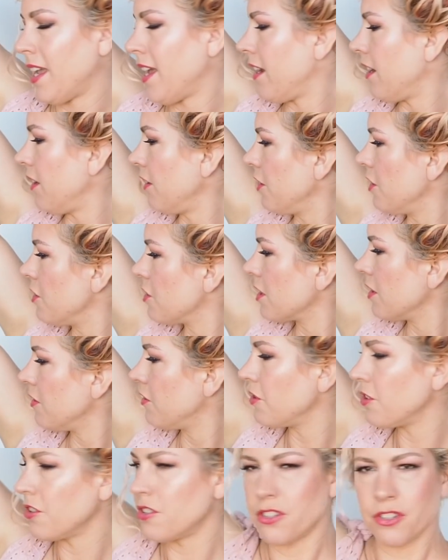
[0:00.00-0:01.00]
And I'll usually
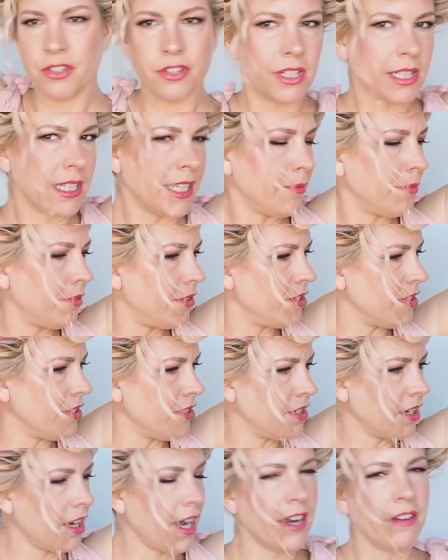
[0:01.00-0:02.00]
do 2 clips
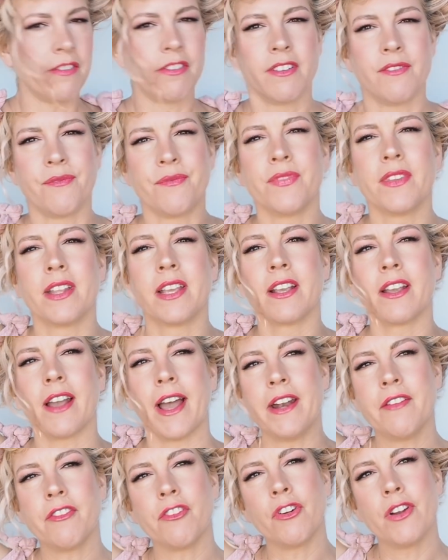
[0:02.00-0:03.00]
just to kind
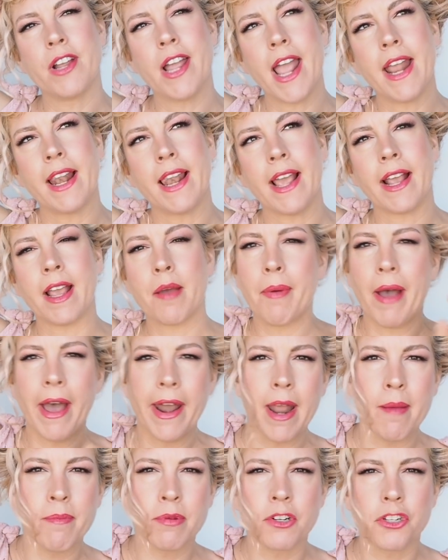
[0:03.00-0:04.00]
of create like a
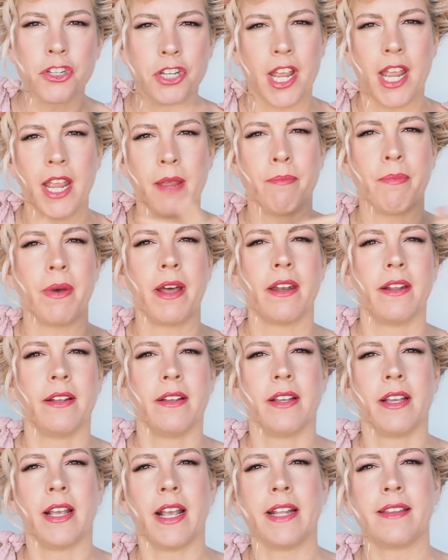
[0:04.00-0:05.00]
pineapple shape, but
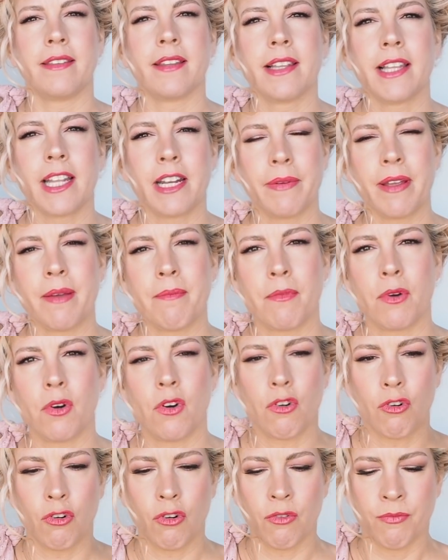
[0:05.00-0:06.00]
it's a little bit
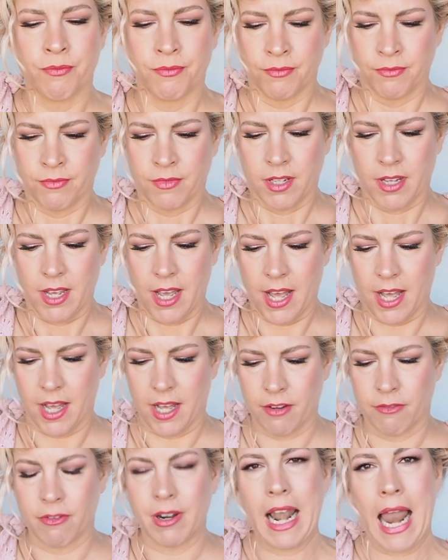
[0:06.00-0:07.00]
more
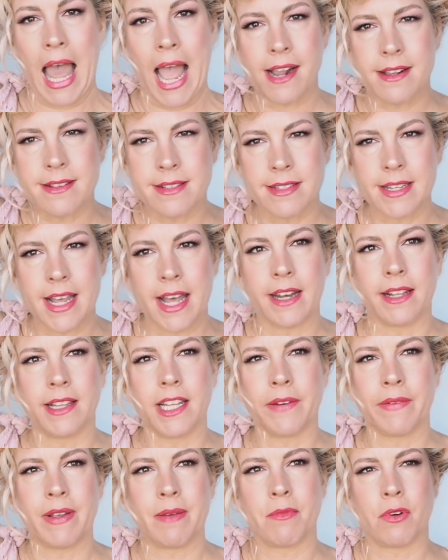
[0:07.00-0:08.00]
relaxed and a
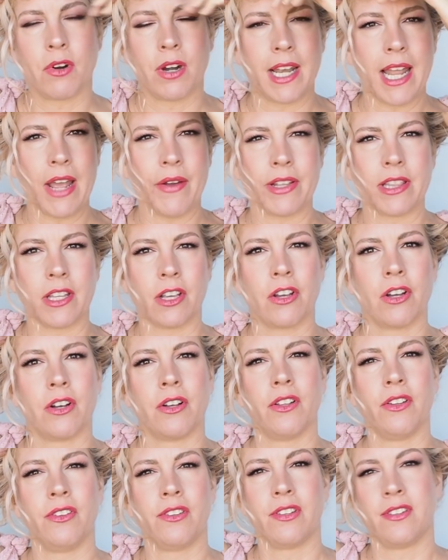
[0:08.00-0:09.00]
little bit more allowing the
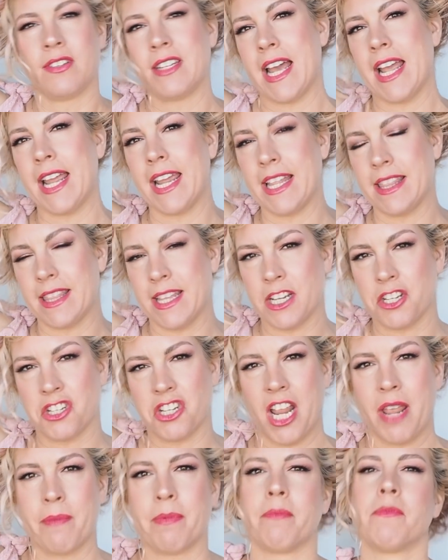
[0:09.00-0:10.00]
curls to stay in their
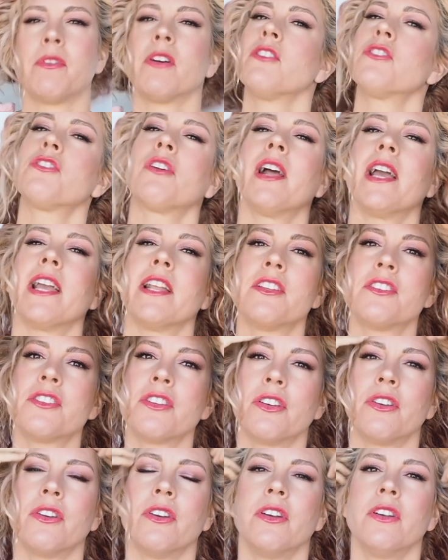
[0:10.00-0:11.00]
shape. I'm not trying
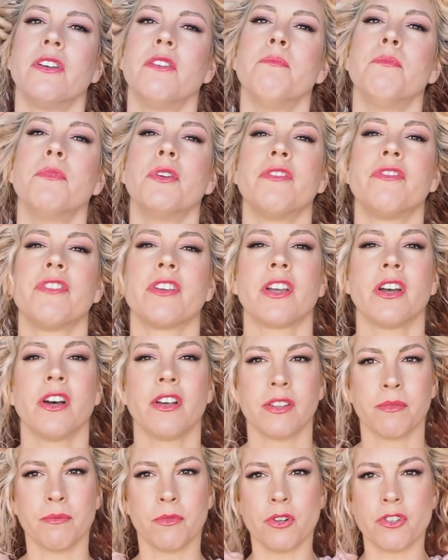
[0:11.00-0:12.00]
to move the
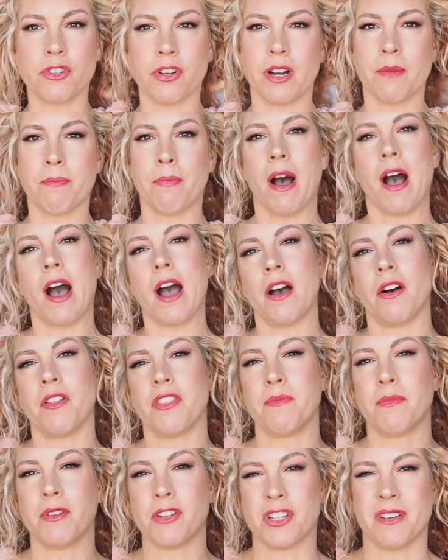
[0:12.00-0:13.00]
curls, I'm more trying to pile
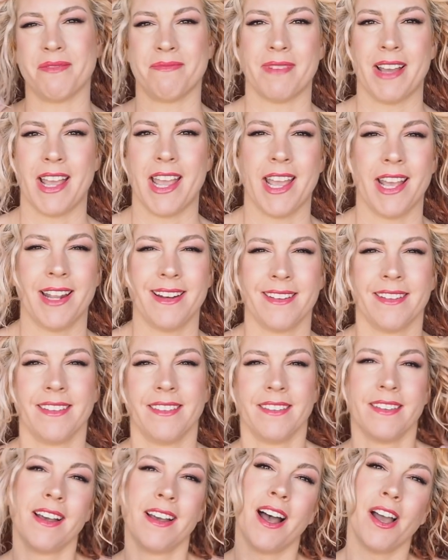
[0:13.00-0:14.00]
them on top of my head.
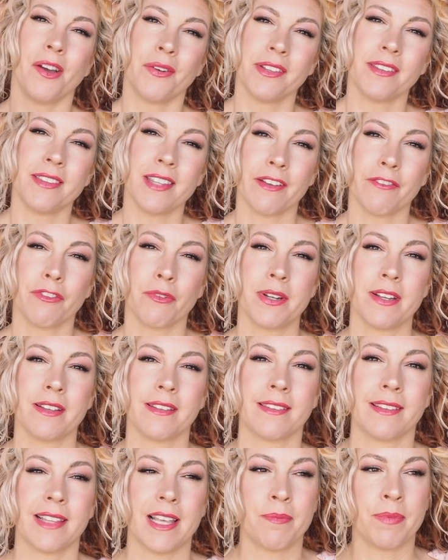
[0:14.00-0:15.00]
I always think for when you're
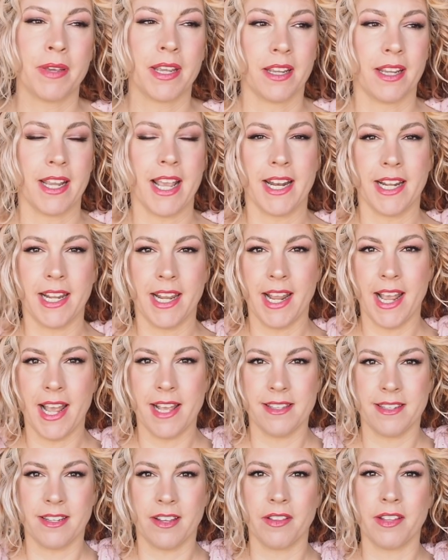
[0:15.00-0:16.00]
sleeping, any
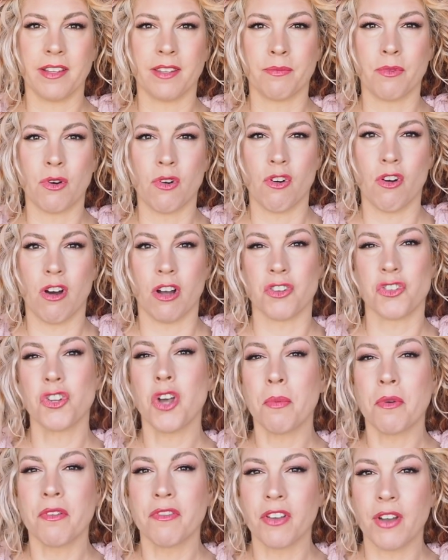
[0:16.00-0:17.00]
hairstyle that's more on
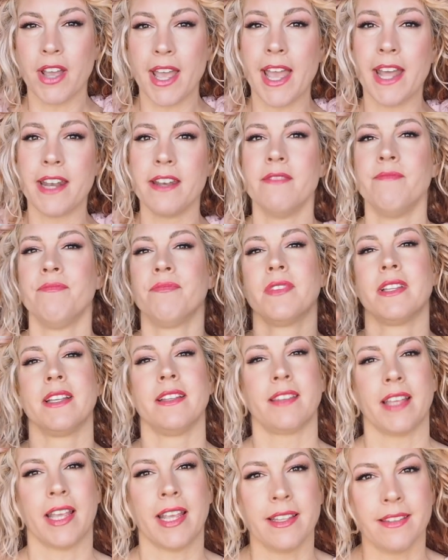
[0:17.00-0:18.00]
top of your head
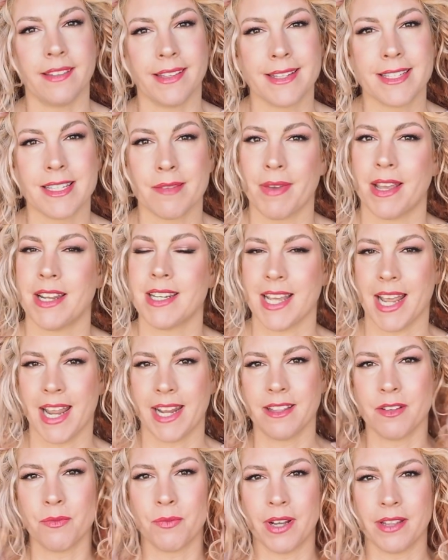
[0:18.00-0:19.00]
is easier to
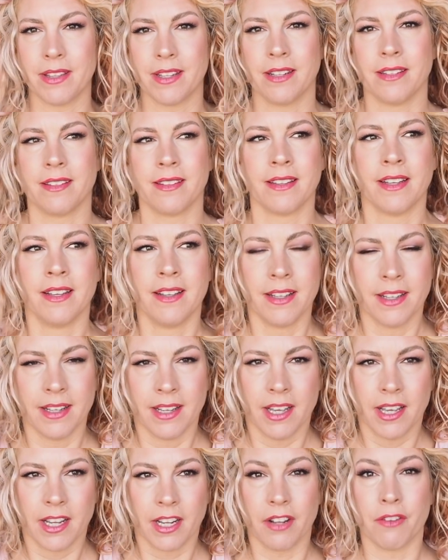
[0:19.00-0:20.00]
maintain than one that's
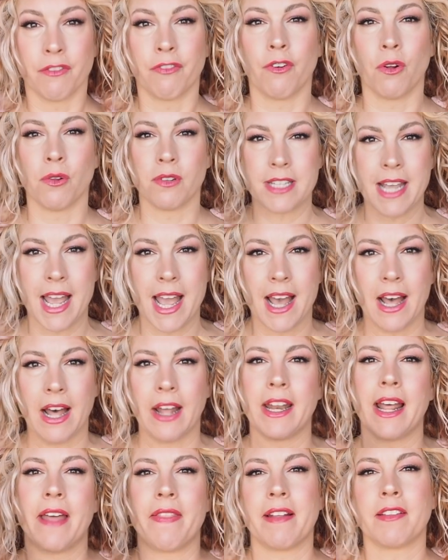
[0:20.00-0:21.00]
can fall
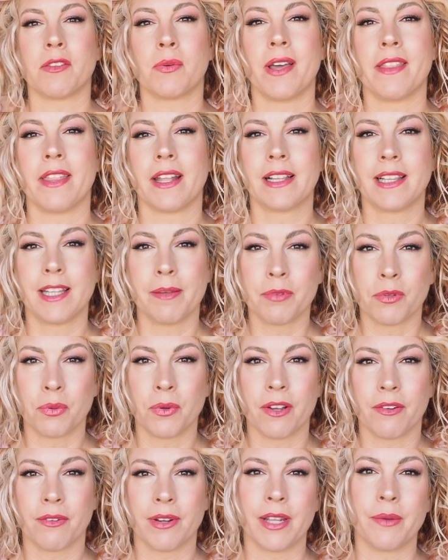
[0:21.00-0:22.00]
down, and that's why the clips
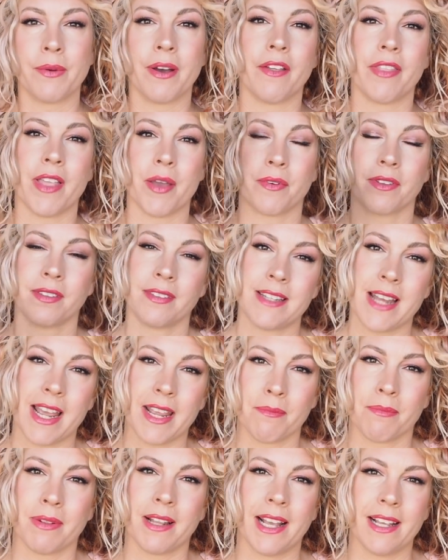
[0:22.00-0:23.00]
work really well. They will
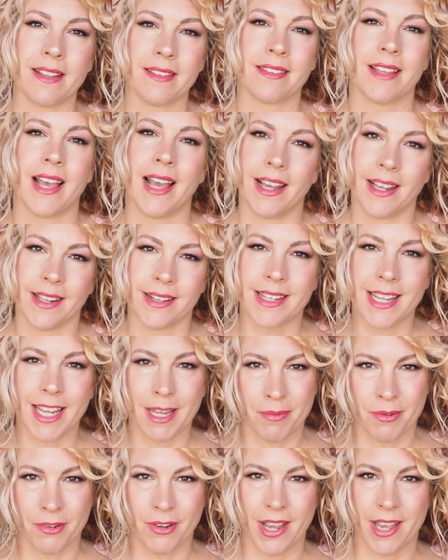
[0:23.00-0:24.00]
stay in place and
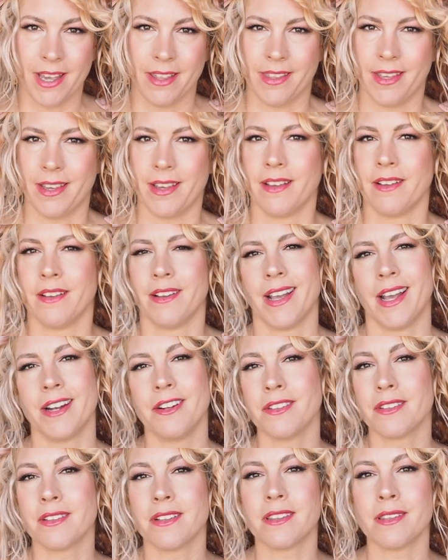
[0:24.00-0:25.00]
keep your hair there.
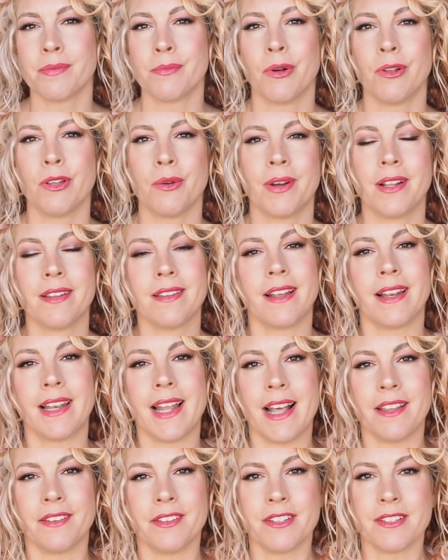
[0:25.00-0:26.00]
And using the smaller ones
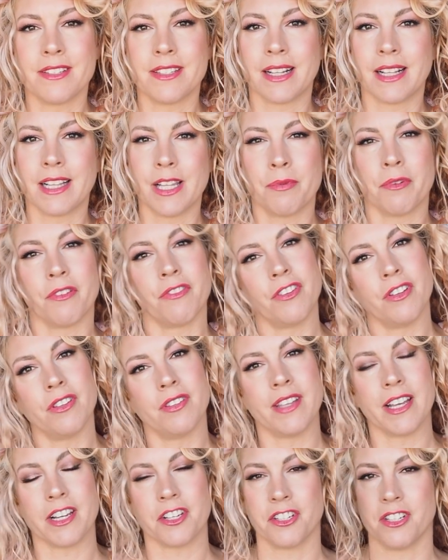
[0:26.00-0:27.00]
allows you just to clip a few
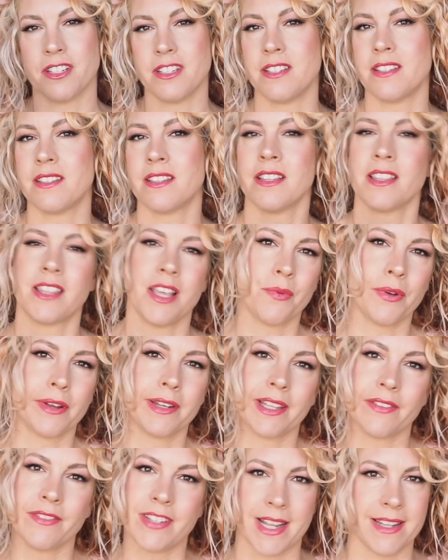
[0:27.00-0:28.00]
sections. They
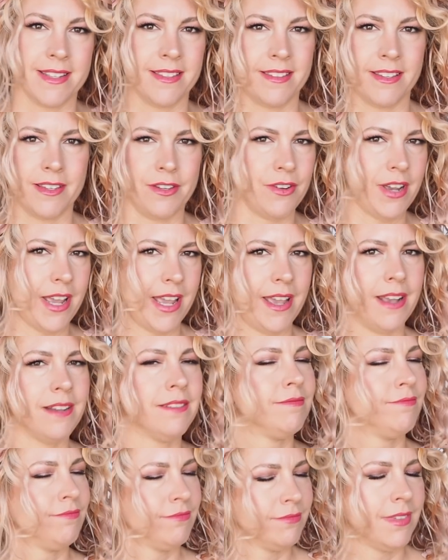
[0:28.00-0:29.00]
won't leave dents in your hair,
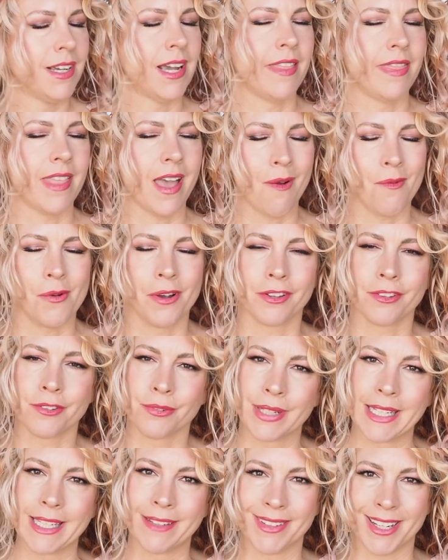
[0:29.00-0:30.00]
and that works
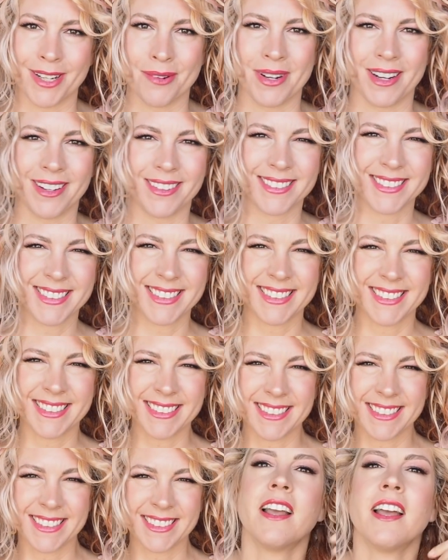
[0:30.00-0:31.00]
really, really well.
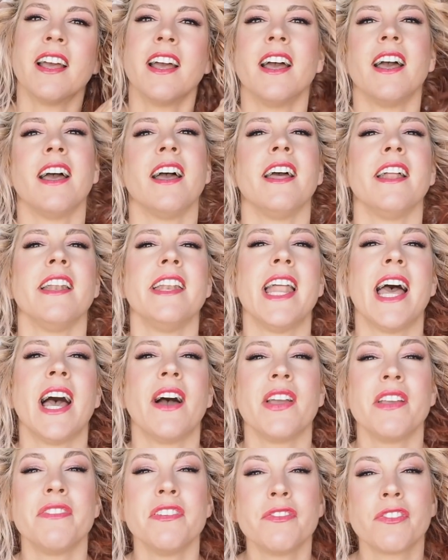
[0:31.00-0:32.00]

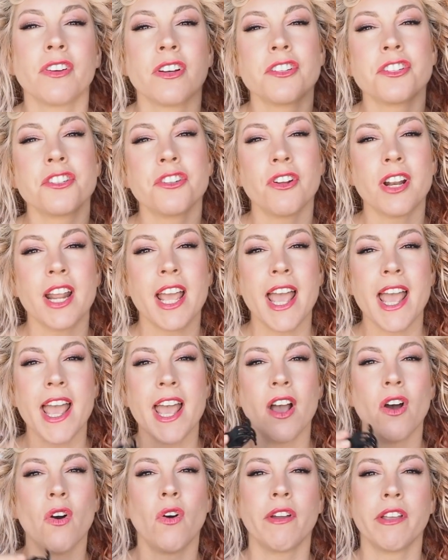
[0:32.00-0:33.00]
Now, if you've got shorter
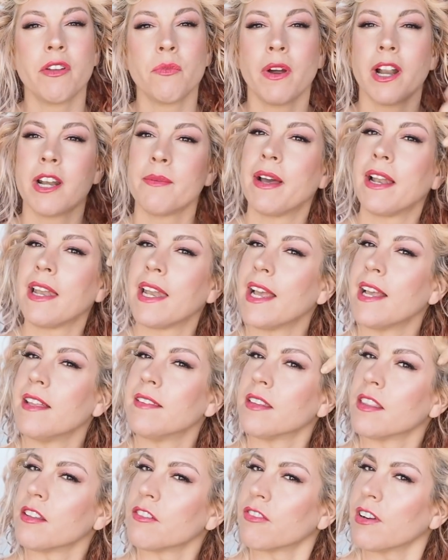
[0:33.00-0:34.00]
hair or you're worried about
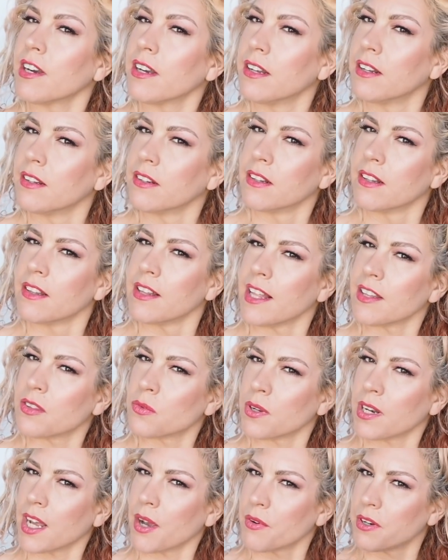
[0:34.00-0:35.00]
layers at the front,
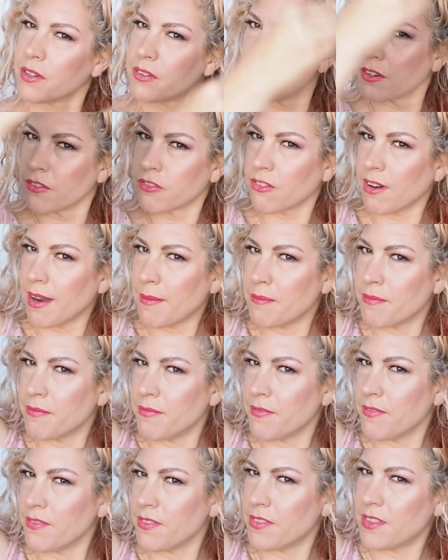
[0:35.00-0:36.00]
that's when I would sort of grab
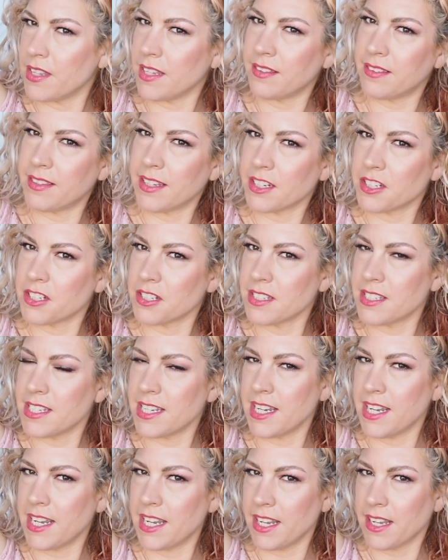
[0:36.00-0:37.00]
these sections
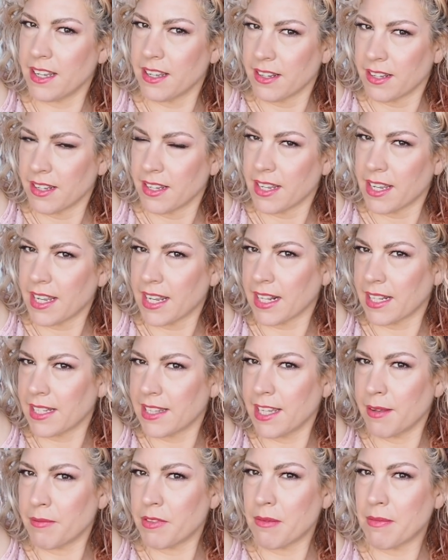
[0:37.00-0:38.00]
here and
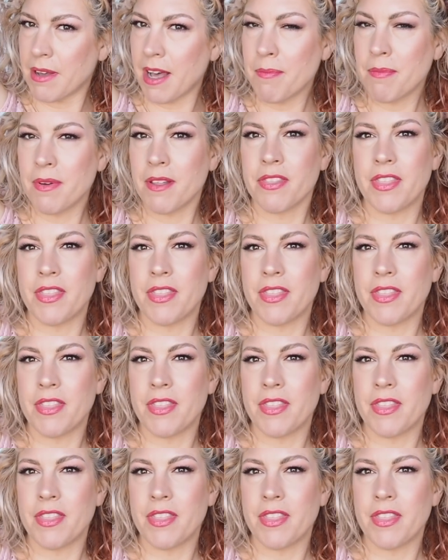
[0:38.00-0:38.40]
clip them up.